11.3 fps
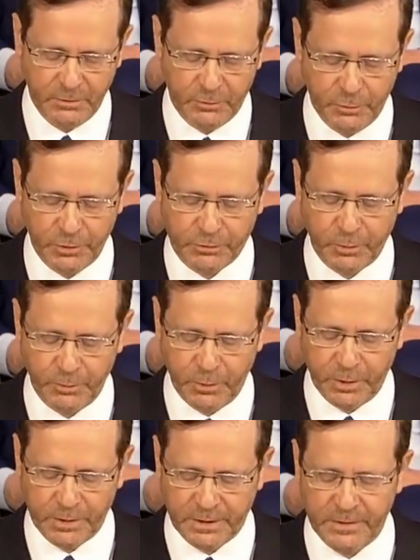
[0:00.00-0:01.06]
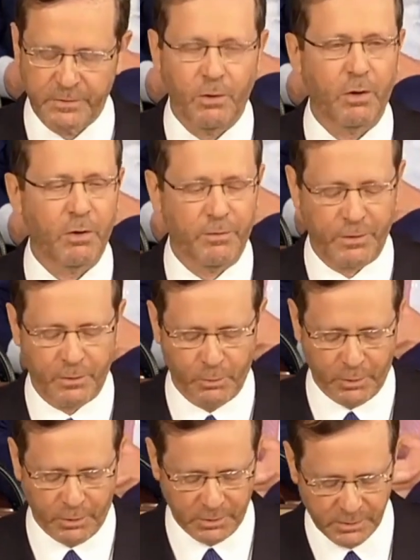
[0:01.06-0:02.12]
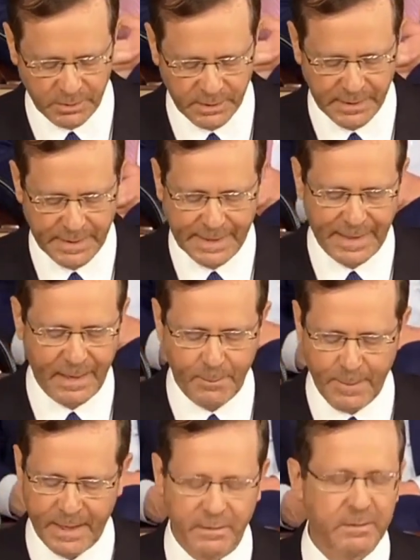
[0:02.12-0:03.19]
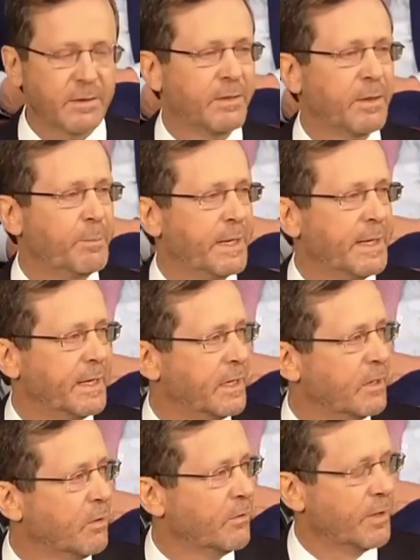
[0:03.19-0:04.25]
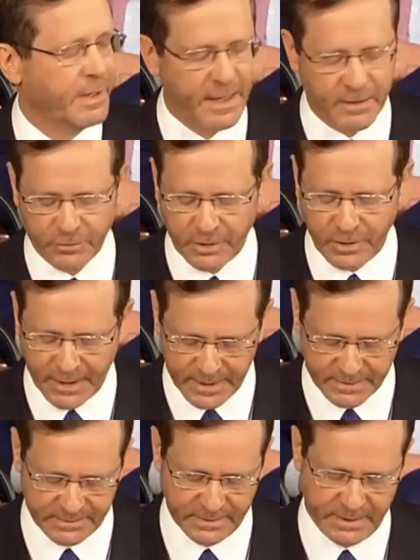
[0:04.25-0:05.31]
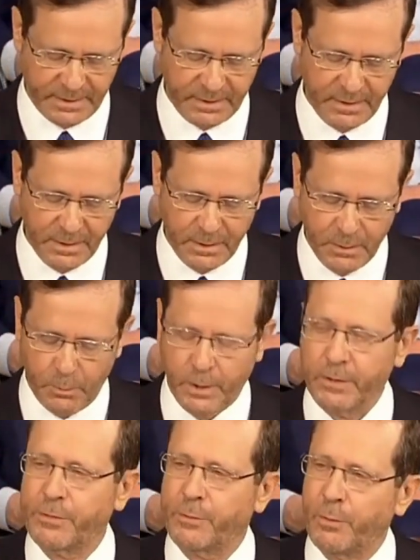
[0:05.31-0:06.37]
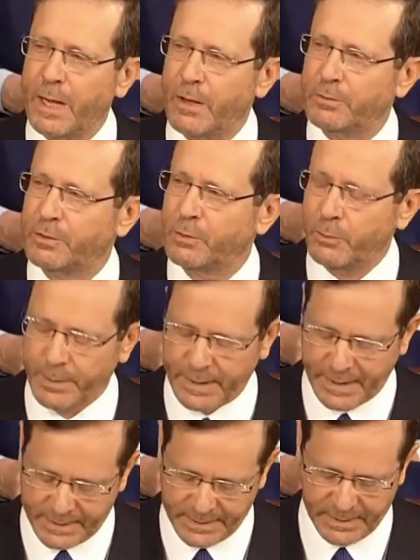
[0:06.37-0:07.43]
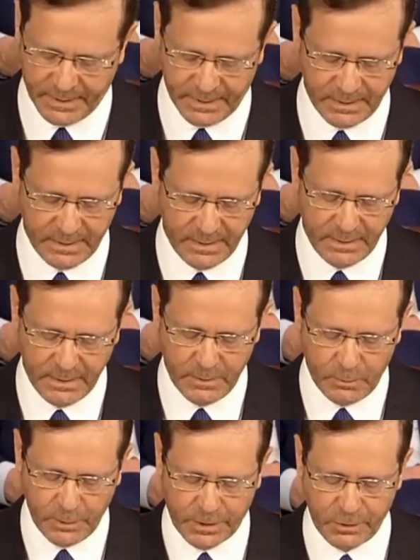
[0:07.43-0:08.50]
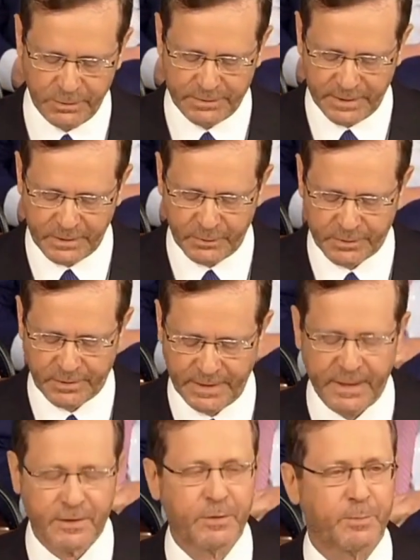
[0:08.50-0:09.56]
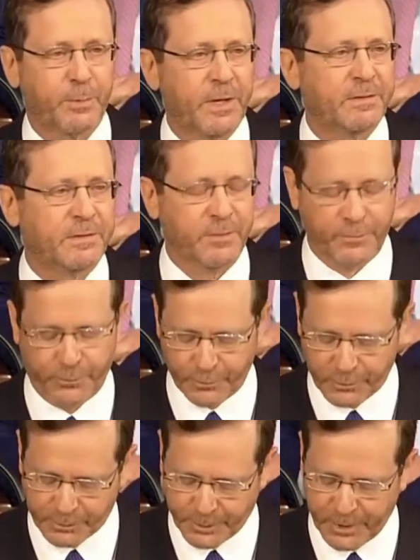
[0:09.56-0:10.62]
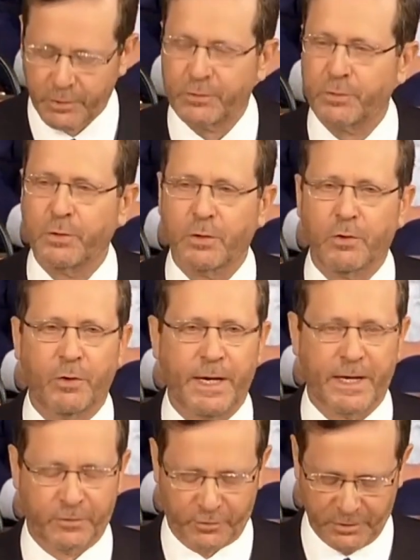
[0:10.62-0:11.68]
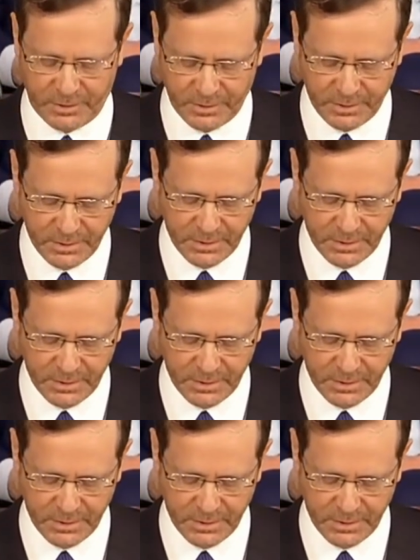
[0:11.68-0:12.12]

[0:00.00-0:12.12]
Jewish communities all over the world lament the beginning of our national exile, where throughout 2 millennia we continuously expressed a spiritual connection